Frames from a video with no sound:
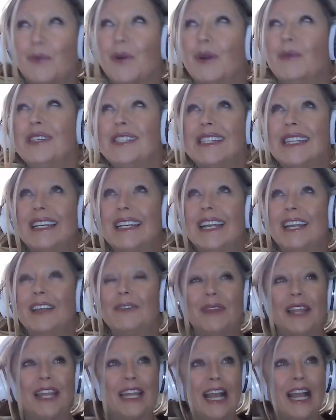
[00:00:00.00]
what was the
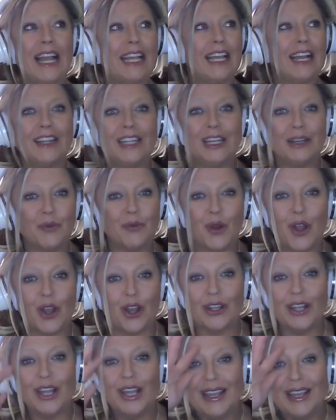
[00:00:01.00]
name? Like, I got that
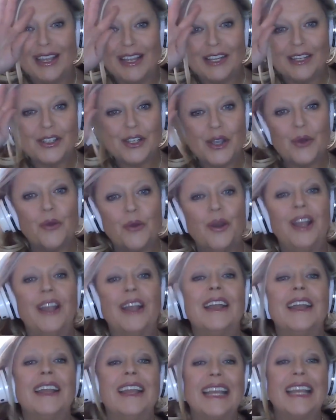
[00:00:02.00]
wrong. So,
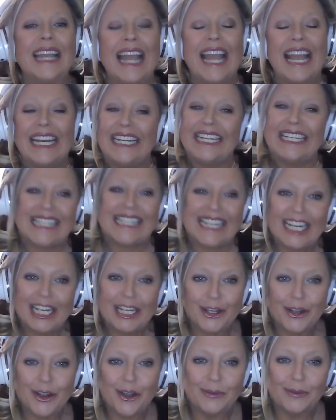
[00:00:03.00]
and he said I
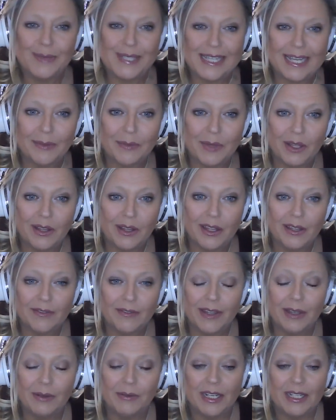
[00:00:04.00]
could call him Samuel
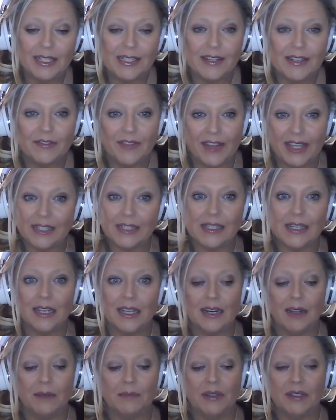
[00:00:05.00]
if I wanted to fancy
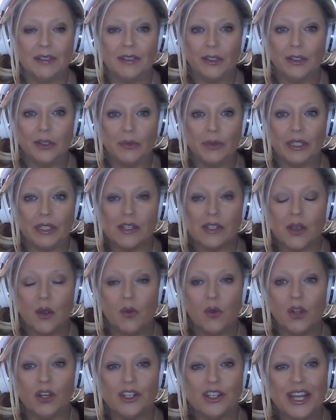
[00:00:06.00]
it up a little bit.
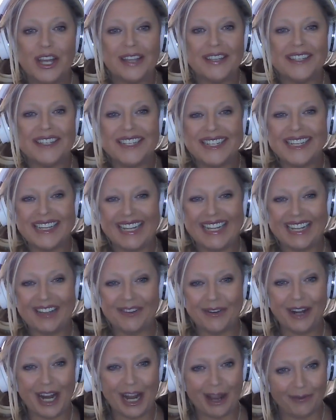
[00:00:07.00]
So just
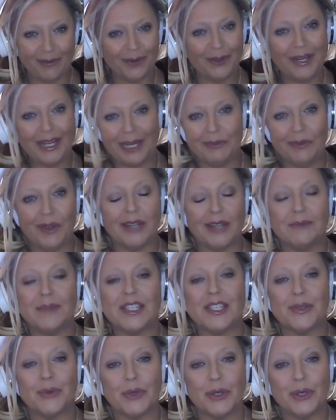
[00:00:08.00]
whatever name
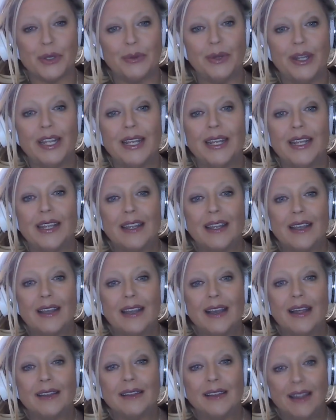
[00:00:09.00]
comes through,
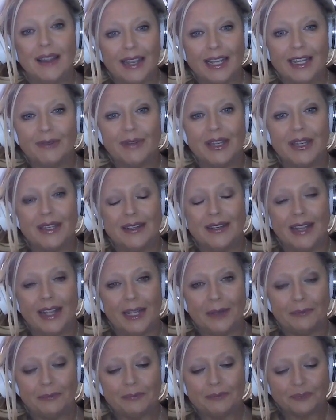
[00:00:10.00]
align with the
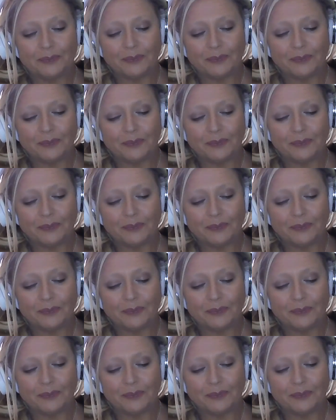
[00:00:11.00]
name.